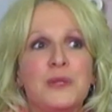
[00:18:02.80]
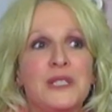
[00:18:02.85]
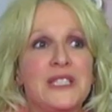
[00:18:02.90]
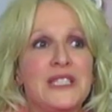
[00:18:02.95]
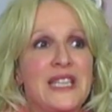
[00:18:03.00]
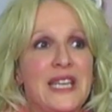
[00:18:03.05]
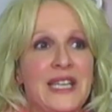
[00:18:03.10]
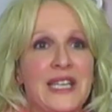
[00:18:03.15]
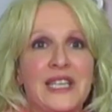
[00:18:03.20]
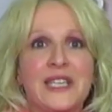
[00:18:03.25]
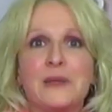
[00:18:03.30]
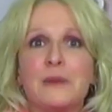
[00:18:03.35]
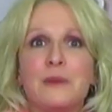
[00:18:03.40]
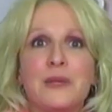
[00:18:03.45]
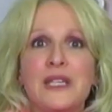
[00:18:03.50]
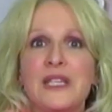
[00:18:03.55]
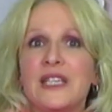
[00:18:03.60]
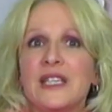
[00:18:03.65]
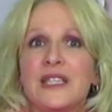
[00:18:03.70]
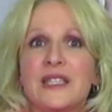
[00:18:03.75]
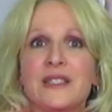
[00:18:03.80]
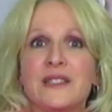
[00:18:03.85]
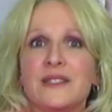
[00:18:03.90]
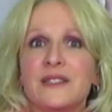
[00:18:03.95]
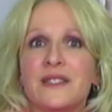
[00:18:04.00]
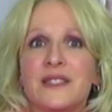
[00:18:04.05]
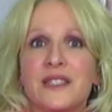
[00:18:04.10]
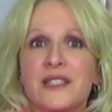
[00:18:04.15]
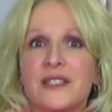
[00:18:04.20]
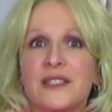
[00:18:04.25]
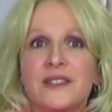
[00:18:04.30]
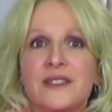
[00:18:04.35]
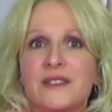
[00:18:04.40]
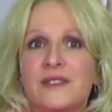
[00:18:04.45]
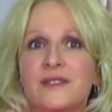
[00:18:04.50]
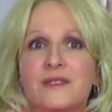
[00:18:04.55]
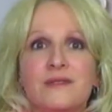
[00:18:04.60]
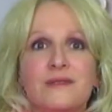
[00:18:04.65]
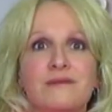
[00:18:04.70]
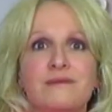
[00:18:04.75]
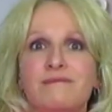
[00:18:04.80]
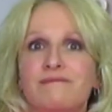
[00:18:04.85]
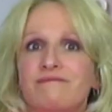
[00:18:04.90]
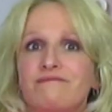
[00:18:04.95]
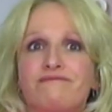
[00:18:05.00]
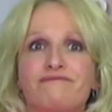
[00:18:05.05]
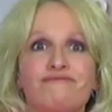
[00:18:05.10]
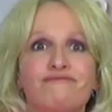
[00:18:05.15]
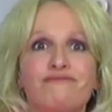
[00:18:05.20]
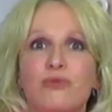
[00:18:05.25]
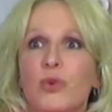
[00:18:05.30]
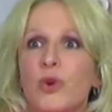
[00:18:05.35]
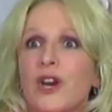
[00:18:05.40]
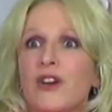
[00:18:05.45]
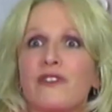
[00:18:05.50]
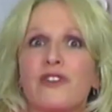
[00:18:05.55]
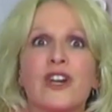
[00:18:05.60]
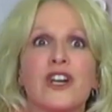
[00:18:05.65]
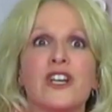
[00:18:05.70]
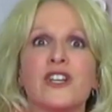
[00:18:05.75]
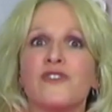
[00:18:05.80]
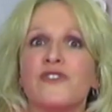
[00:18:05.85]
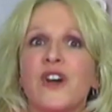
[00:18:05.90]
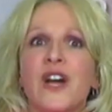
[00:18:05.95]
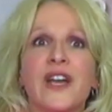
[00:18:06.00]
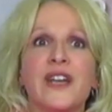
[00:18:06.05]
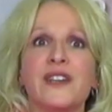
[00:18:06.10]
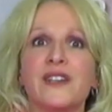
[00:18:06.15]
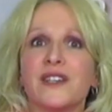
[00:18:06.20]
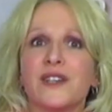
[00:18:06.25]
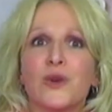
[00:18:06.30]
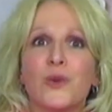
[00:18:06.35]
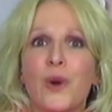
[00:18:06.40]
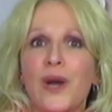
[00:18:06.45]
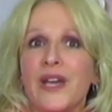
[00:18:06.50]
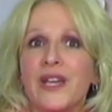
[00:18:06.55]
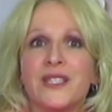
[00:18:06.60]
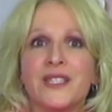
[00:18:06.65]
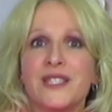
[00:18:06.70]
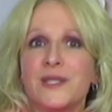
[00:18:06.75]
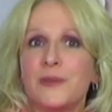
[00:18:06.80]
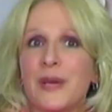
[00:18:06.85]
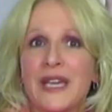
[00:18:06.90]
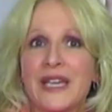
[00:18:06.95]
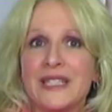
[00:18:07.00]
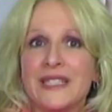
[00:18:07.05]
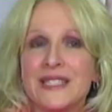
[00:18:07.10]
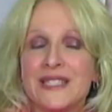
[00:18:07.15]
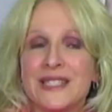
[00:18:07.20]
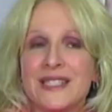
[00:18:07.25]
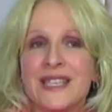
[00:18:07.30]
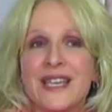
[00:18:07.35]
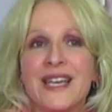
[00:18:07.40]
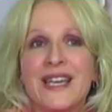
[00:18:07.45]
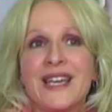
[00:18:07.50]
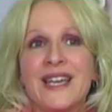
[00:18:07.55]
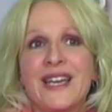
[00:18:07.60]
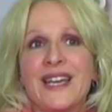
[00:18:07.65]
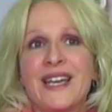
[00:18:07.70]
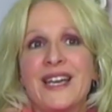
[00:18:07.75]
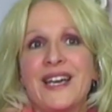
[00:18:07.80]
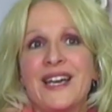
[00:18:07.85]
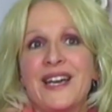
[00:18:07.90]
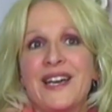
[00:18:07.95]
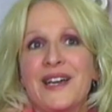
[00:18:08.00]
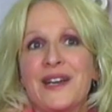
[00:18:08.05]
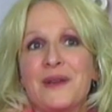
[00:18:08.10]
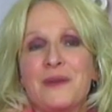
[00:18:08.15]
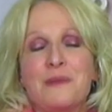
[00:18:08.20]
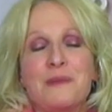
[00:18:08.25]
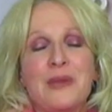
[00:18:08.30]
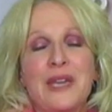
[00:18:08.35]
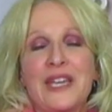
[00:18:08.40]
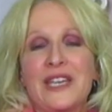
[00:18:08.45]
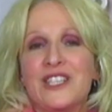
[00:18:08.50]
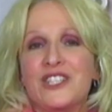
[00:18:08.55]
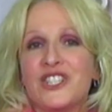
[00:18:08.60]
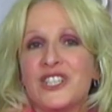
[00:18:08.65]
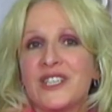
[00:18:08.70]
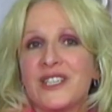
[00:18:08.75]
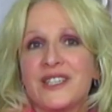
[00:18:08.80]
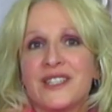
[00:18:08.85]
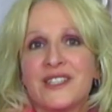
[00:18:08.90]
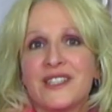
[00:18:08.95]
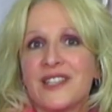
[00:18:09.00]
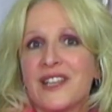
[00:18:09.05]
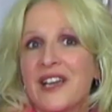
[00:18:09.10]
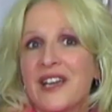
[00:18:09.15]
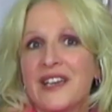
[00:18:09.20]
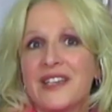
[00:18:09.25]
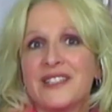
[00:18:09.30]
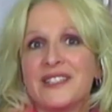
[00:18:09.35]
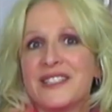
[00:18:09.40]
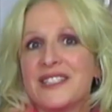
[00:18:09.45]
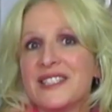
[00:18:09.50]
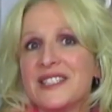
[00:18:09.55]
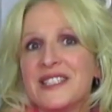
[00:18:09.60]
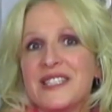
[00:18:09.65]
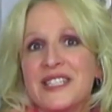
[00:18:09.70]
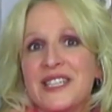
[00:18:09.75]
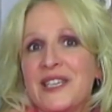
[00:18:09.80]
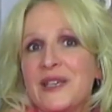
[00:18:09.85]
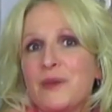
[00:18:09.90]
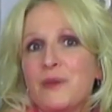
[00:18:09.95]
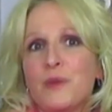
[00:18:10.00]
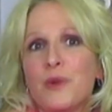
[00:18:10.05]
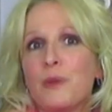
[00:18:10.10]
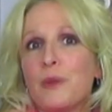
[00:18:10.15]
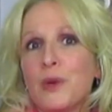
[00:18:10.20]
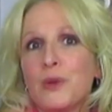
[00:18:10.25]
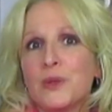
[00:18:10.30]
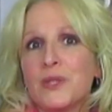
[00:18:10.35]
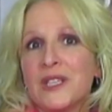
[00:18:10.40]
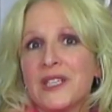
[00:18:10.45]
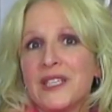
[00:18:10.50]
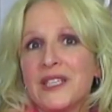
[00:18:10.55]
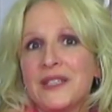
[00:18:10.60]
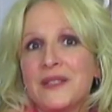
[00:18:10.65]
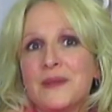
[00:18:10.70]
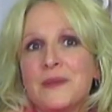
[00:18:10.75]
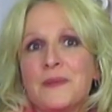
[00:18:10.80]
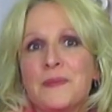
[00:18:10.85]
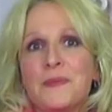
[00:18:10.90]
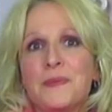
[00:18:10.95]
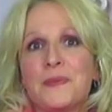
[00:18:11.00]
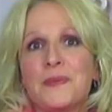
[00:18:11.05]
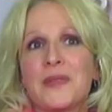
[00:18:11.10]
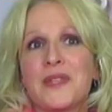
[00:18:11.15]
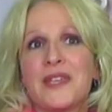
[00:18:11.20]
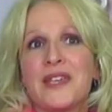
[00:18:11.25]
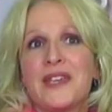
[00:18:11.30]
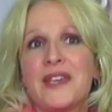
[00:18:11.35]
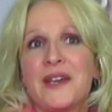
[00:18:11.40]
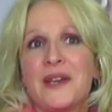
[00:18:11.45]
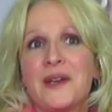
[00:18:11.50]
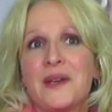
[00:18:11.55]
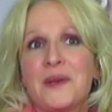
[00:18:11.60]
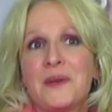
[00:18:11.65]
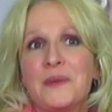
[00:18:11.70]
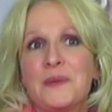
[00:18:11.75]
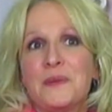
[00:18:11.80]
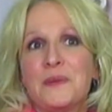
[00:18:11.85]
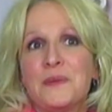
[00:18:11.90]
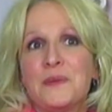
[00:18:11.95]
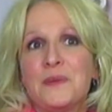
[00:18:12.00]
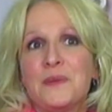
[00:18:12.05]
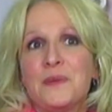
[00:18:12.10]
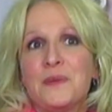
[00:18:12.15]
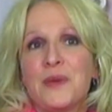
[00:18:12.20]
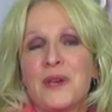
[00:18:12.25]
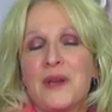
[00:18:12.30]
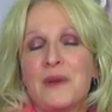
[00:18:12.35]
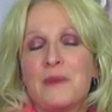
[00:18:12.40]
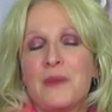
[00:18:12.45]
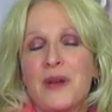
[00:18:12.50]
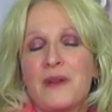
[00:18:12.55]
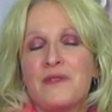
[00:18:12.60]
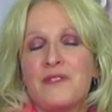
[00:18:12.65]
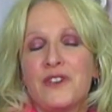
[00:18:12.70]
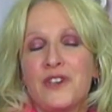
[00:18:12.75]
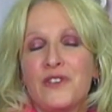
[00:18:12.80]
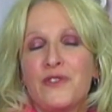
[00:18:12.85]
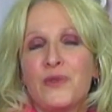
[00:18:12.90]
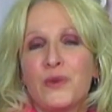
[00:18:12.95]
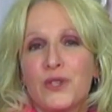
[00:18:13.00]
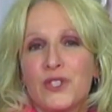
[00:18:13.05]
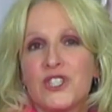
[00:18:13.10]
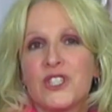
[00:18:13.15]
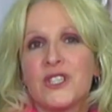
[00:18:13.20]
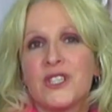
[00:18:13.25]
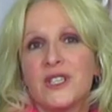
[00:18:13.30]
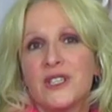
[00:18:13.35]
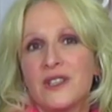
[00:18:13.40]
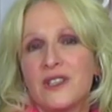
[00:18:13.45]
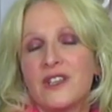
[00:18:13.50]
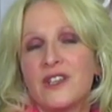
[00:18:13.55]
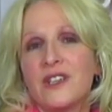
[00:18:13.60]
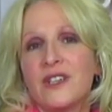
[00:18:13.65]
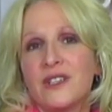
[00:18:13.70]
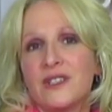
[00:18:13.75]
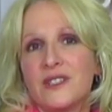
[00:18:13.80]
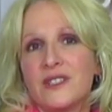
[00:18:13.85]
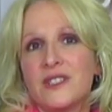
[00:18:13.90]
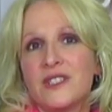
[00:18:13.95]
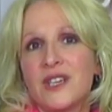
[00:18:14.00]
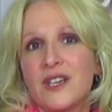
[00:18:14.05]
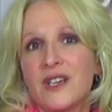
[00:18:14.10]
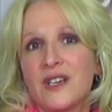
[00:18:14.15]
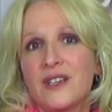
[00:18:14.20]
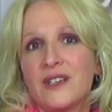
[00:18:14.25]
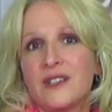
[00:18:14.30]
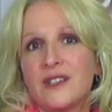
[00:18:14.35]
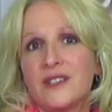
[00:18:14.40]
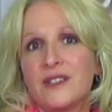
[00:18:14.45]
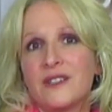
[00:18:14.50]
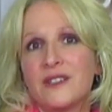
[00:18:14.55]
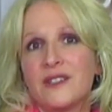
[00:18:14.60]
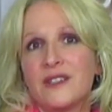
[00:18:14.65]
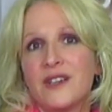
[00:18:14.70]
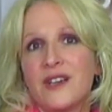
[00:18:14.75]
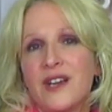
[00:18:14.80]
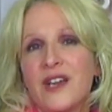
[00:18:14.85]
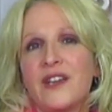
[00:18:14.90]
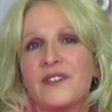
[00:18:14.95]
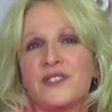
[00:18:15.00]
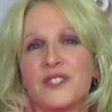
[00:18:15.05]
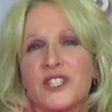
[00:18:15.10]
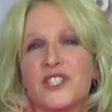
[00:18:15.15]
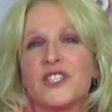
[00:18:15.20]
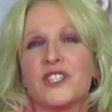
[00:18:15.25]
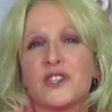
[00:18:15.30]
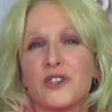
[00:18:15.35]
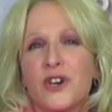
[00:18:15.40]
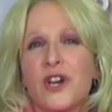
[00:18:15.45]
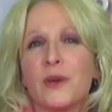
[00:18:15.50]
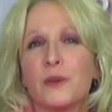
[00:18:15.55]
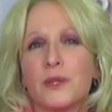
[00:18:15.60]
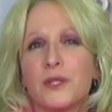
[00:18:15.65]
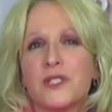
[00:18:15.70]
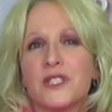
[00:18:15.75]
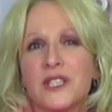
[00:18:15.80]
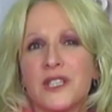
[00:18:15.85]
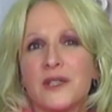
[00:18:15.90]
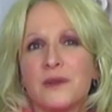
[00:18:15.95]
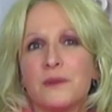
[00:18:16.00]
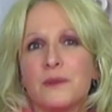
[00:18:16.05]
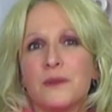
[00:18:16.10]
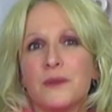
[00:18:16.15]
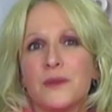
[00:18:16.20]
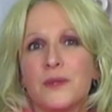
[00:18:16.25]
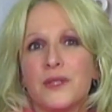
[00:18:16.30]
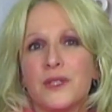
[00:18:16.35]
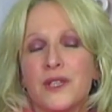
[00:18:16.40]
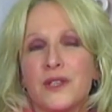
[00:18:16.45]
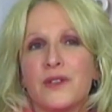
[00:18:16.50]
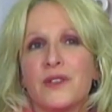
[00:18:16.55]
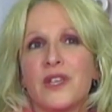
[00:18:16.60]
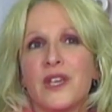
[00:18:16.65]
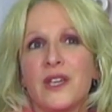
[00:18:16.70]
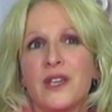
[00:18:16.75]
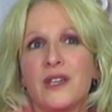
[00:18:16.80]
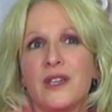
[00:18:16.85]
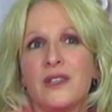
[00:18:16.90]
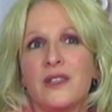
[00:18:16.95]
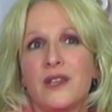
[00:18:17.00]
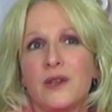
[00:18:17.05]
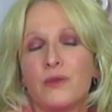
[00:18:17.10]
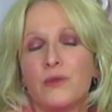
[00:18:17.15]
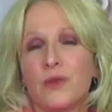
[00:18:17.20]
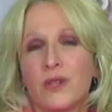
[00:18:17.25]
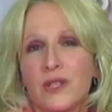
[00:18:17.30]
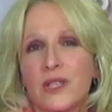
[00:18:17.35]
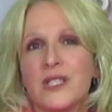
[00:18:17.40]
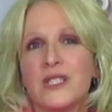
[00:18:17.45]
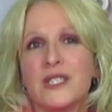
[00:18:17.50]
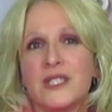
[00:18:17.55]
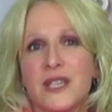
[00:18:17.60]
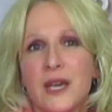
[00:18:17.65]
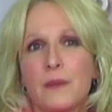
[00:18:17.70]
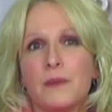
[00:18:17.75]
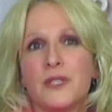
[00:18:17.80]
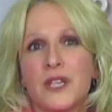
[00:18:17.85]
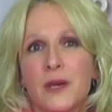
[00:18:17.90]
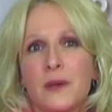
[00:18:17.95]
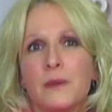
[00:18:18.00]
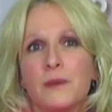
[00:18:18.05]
taking meetings and wherever I could find a quiet space, managing clients and team remotely. But I'm very fortunate that I have such an incredible team. They really stepped up